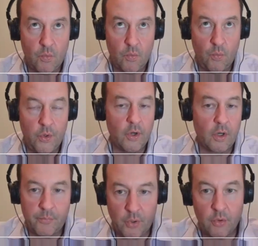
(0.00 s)
we
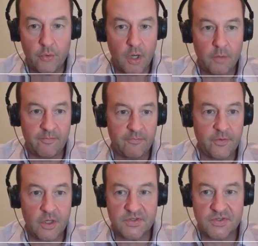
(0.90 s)
aren't programmed for
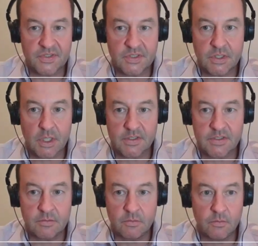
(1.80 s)
financial
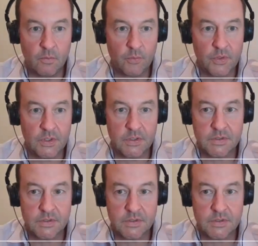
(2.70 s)
success when we're right.